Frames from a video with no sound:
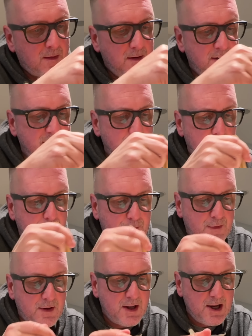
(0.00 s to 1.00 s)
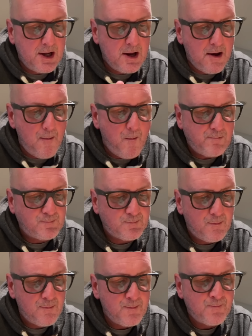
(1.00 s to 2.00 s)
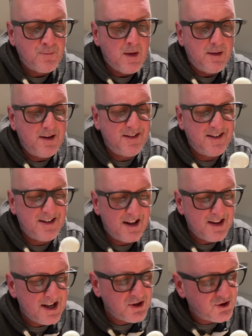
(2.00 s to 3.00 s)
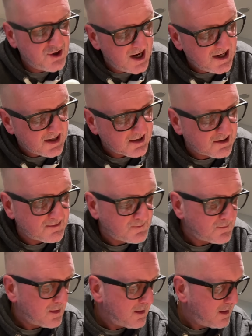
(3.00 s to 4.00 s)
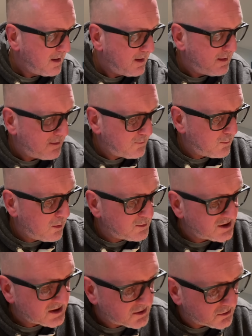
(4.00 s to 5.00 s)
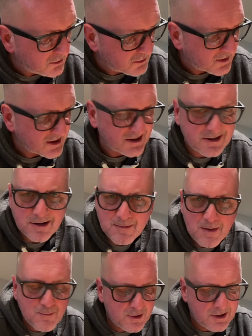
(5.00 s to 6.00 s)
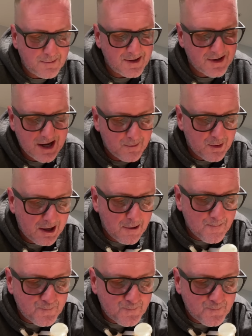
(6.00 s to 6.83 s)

as well for the. Um, this is like their shake. What was it called? This I can't remember. Comment down below.